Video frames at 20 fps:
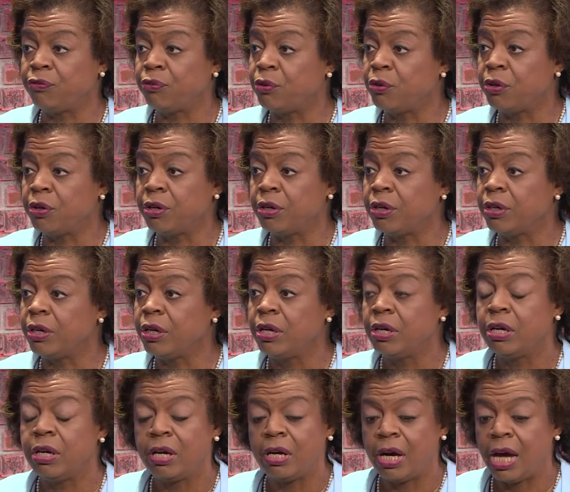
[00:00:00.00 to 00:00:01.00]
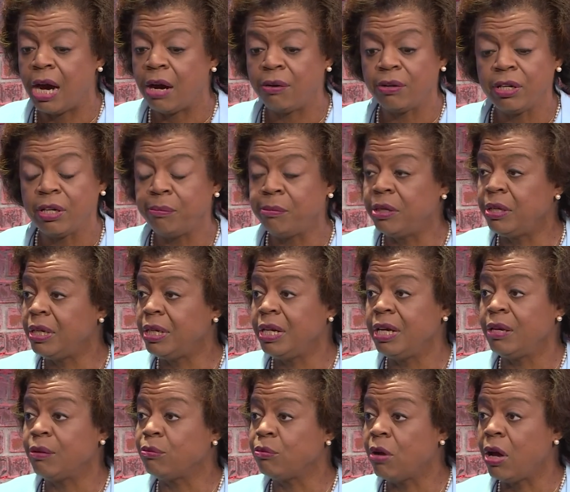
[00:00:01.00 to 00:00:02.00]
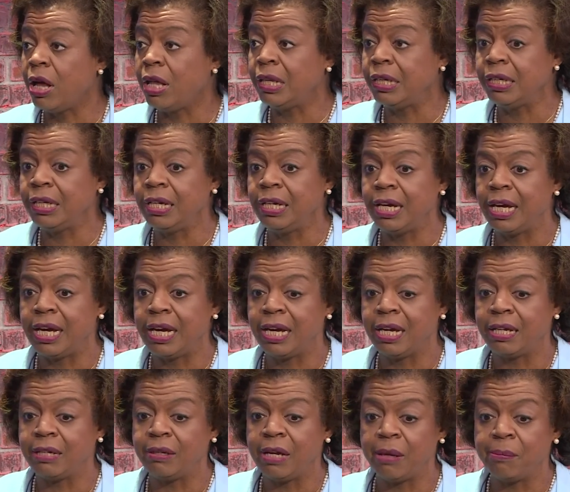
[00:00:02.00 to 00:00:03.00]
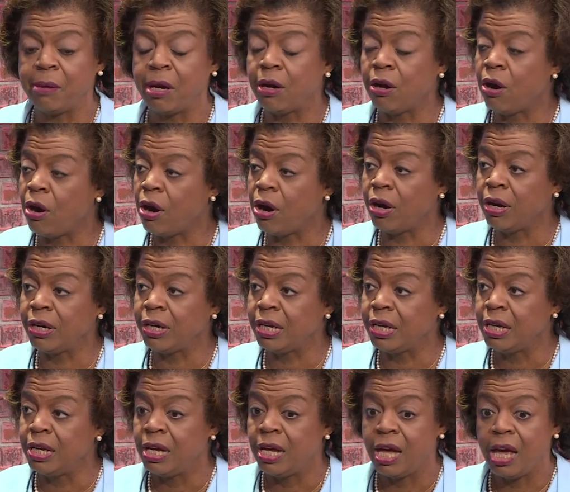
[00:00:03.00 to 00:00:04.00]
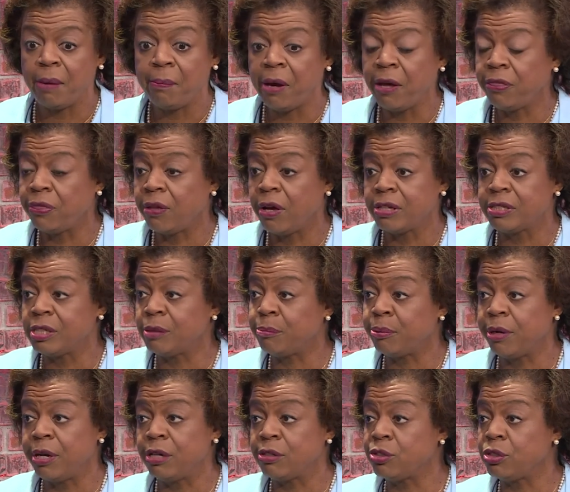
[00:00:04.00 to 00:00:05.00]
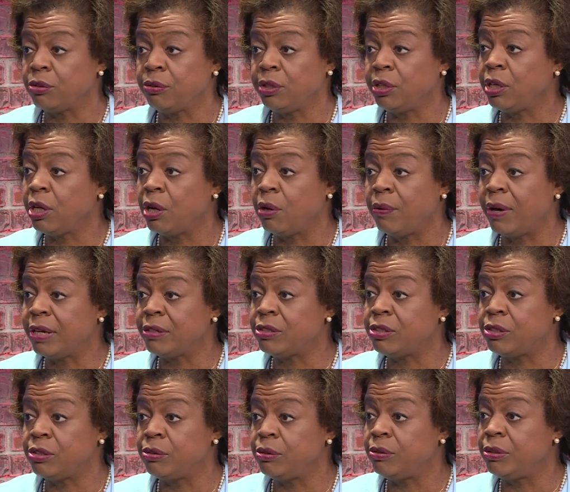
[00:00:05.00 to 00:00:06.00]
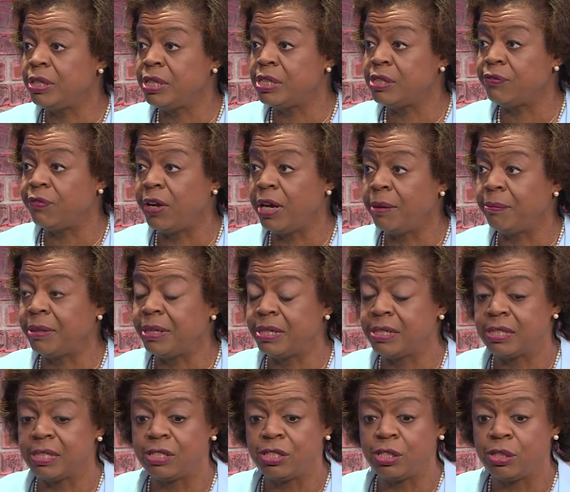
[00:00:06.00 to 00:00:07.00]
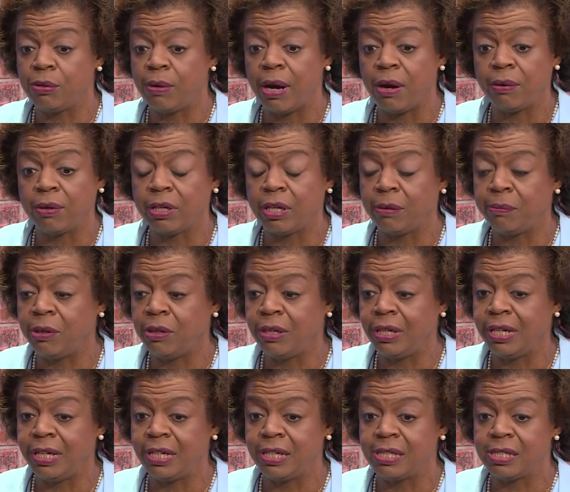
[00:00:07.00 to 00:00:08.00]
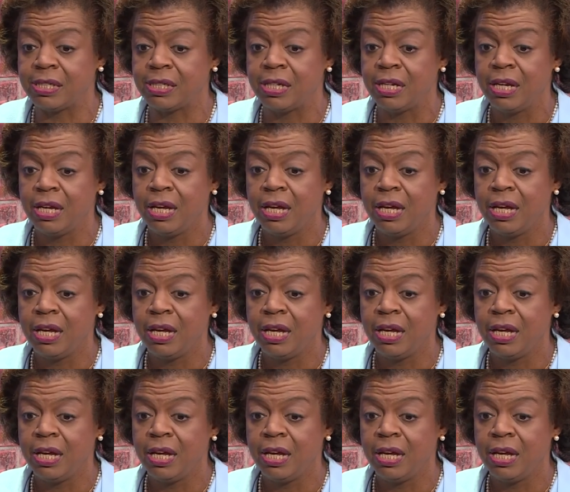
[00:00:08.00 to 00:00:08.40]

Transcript: for uh, our community in Raleigh, and, and my heart and my thoughts and prayers certainly go out to these families and to our communities.